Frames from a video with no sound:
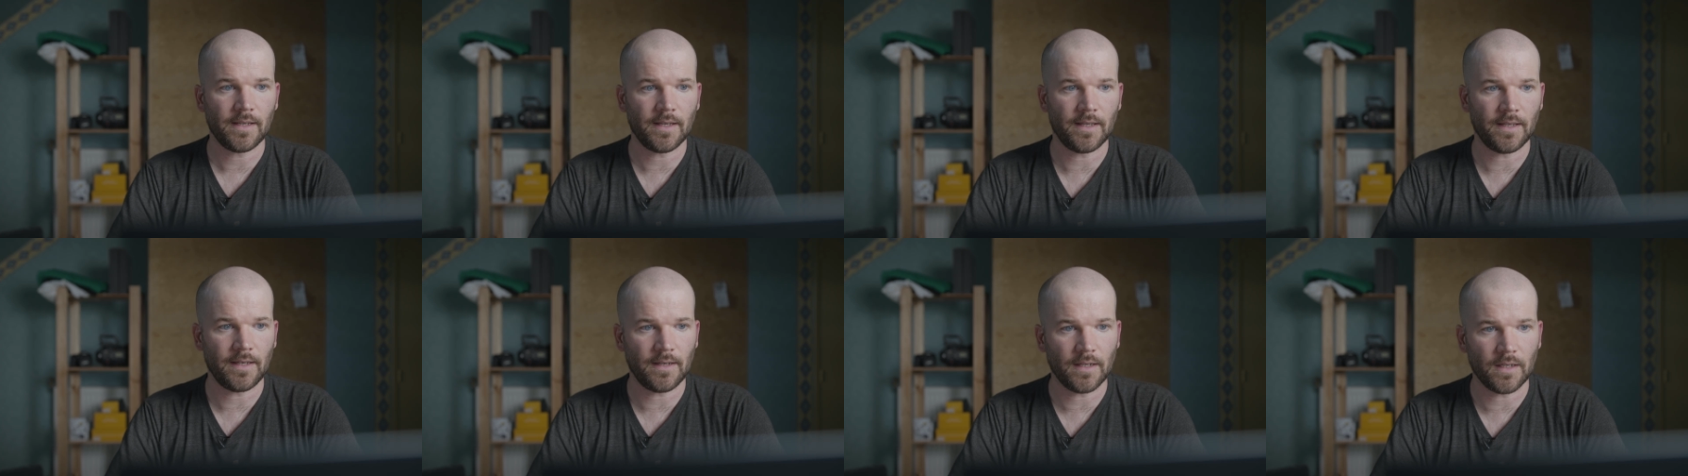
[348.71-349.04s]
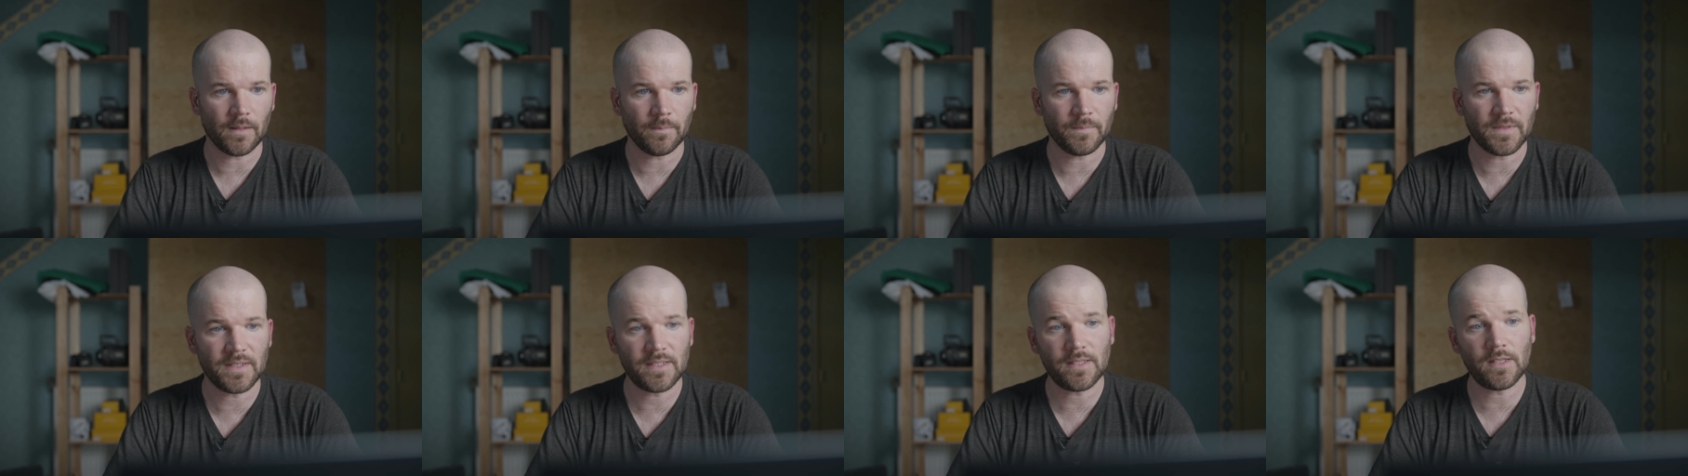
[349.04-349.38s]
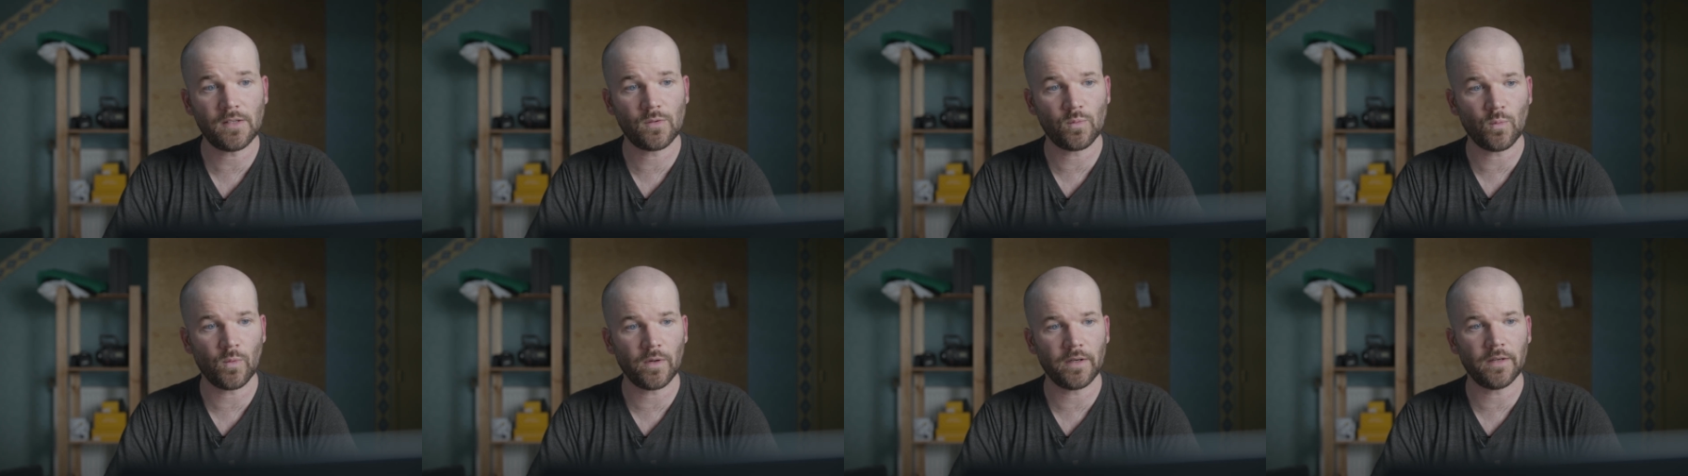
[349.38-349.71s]
And um, this
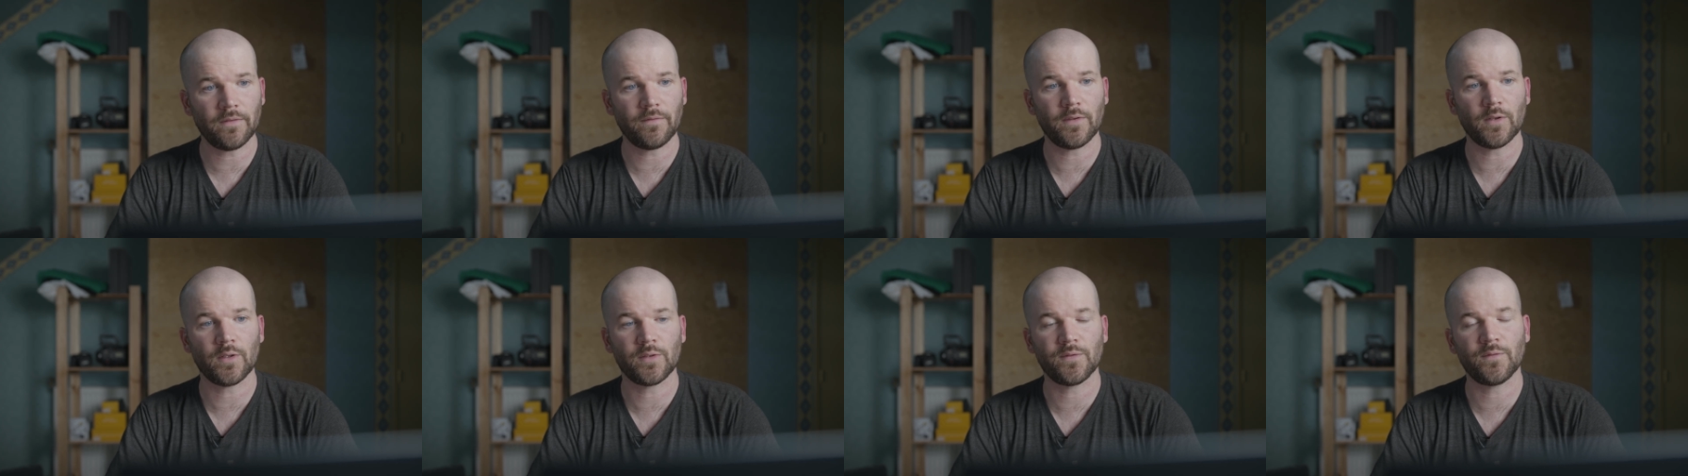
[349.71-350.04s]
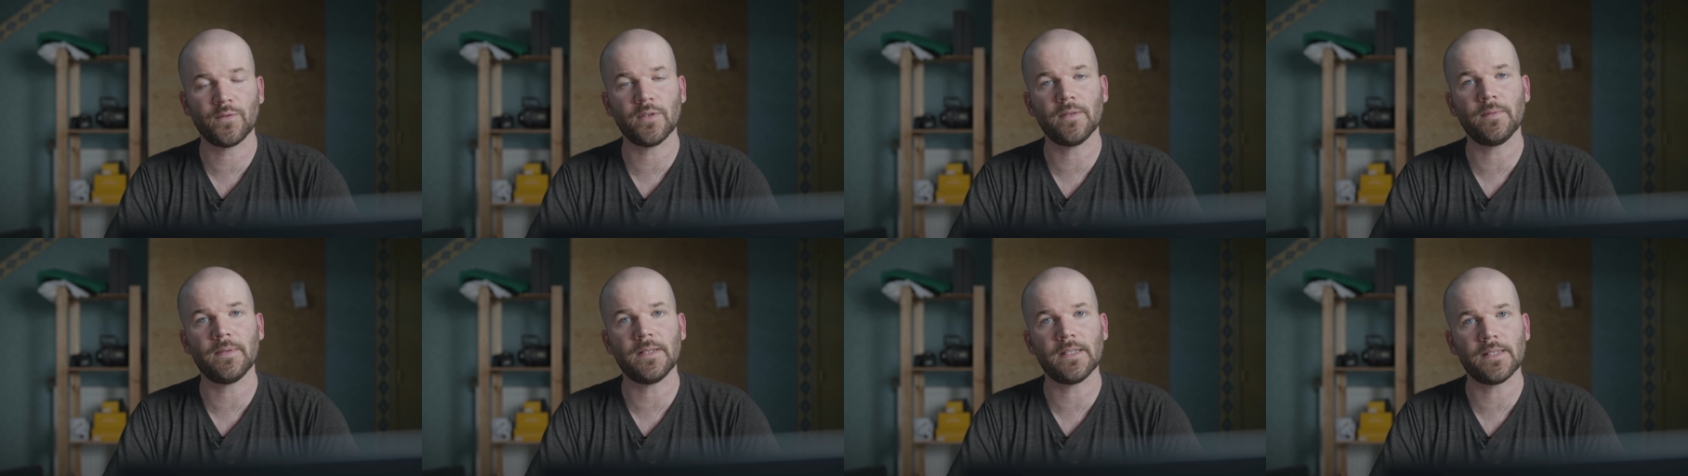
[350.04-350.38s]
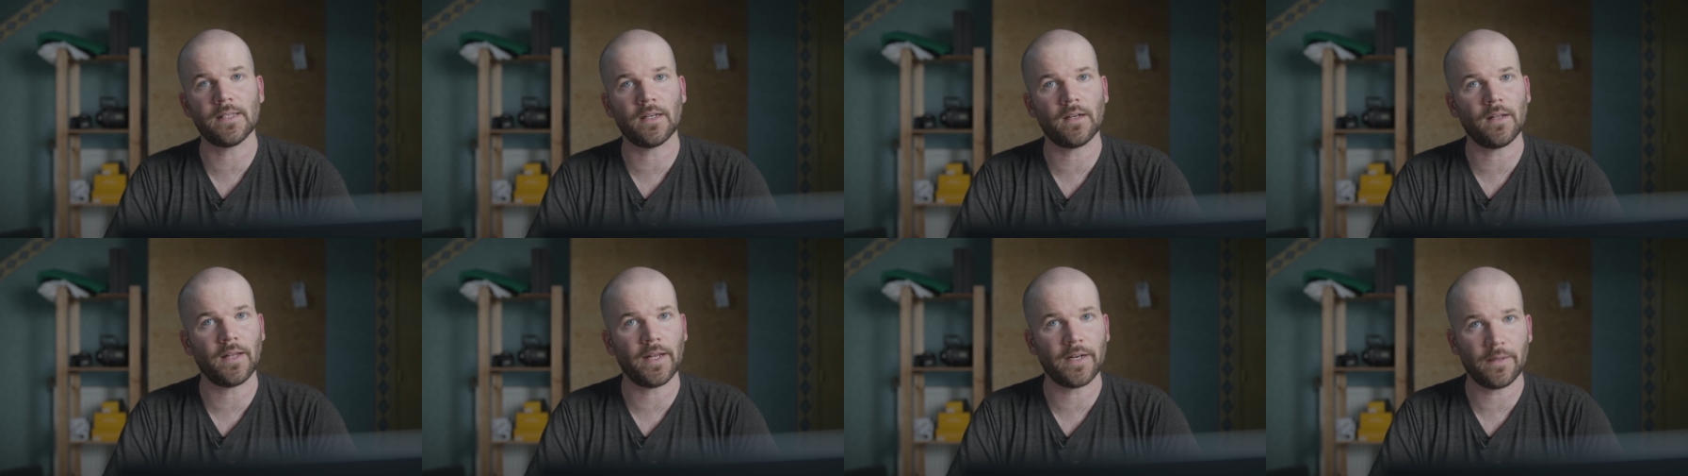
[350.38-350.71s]
is one of those freebies
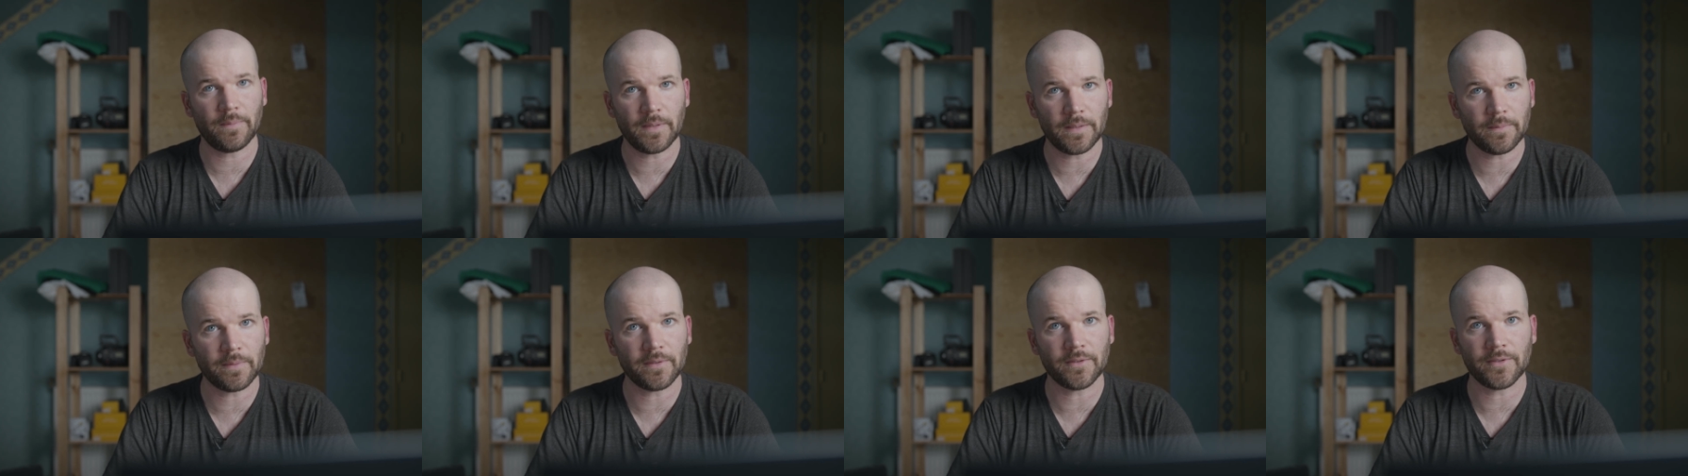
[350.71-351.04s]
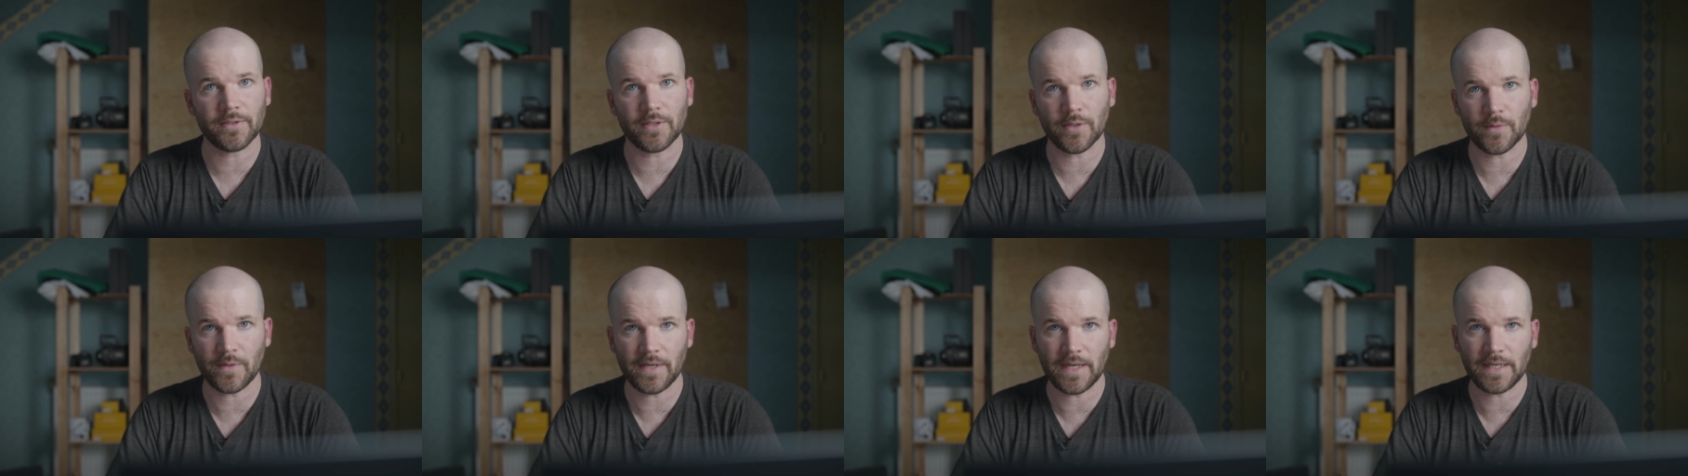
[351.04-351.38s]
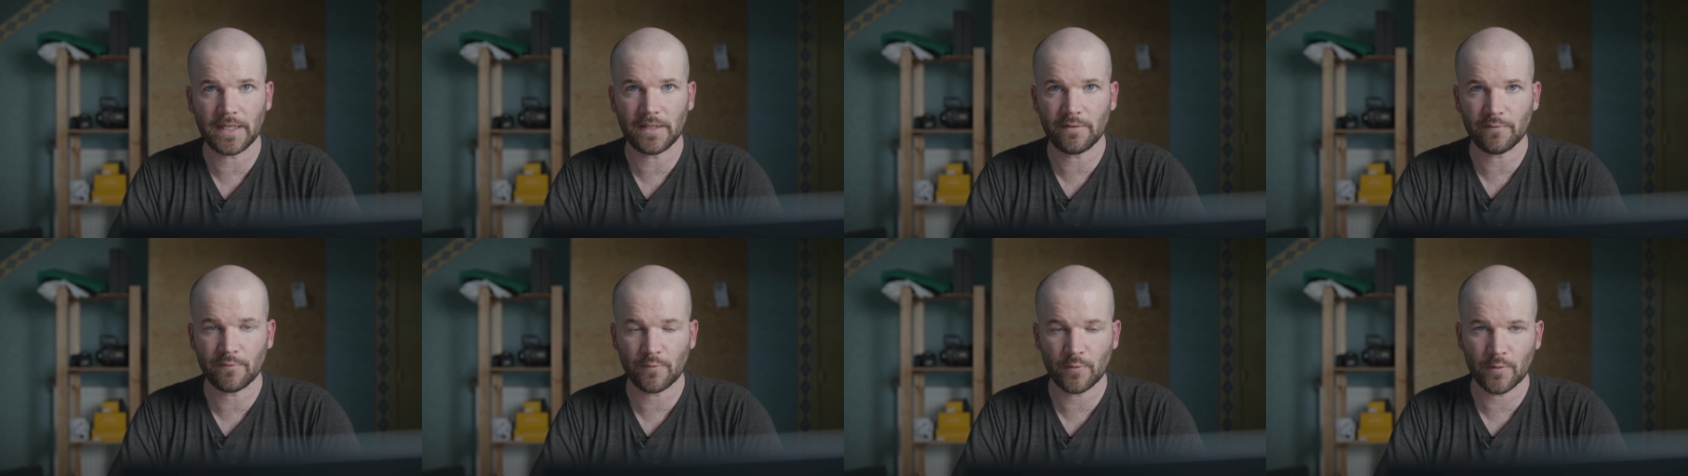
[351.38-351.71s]
that a lot of people are
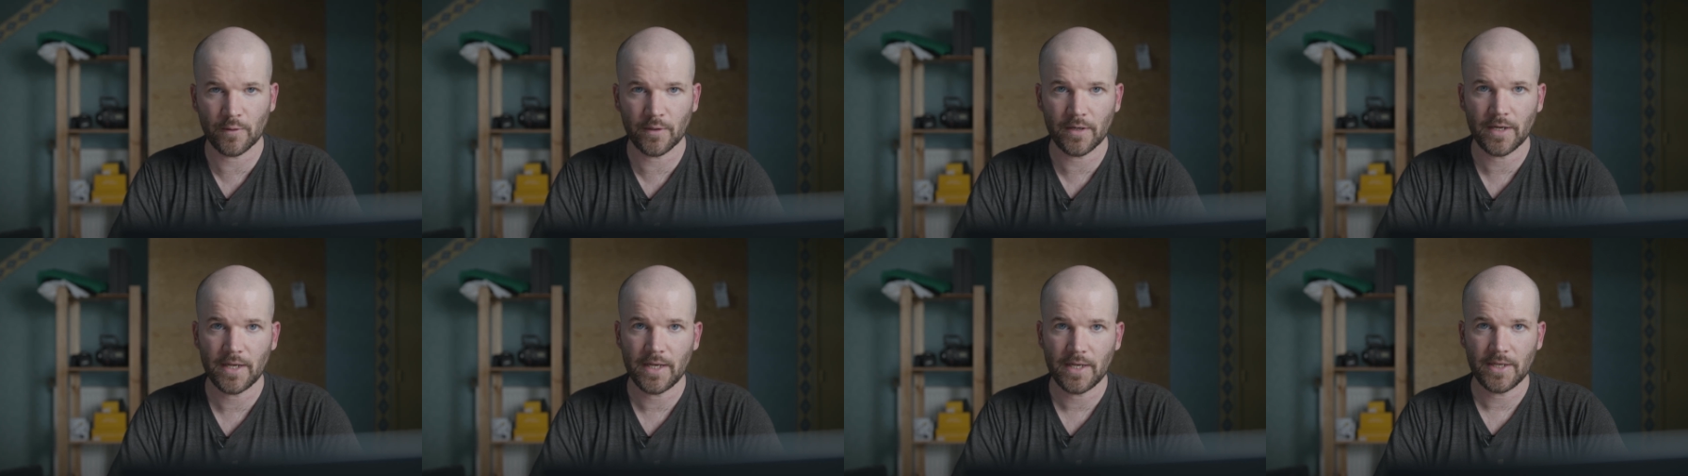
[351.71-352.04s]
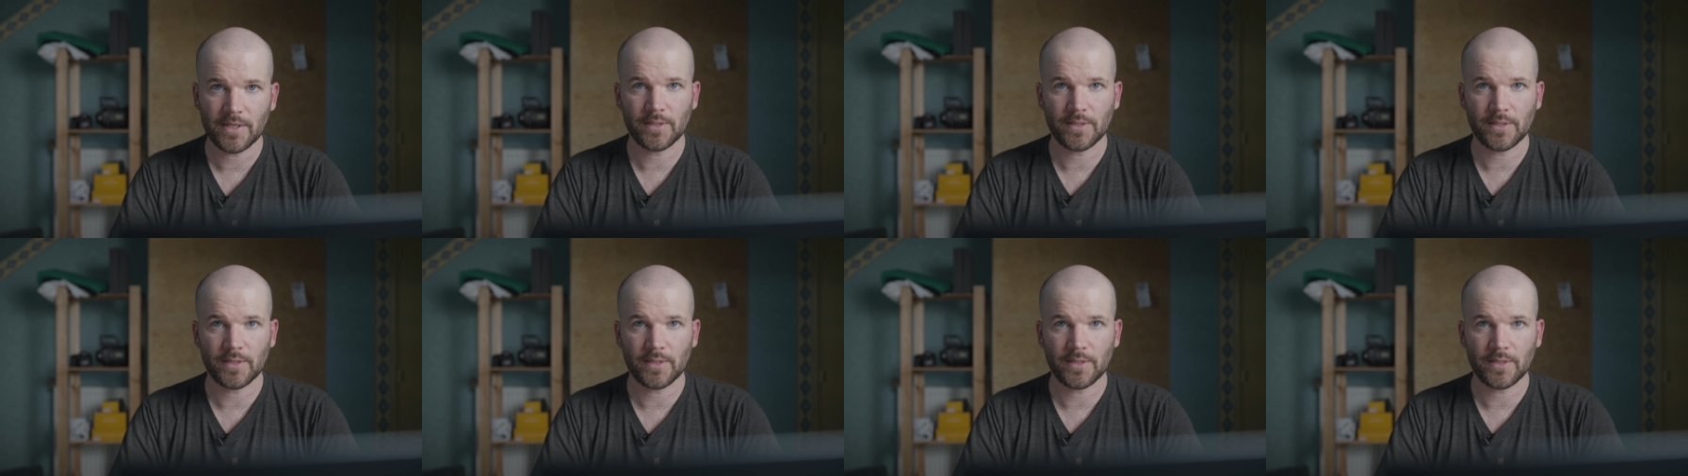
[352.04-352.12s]
donating for.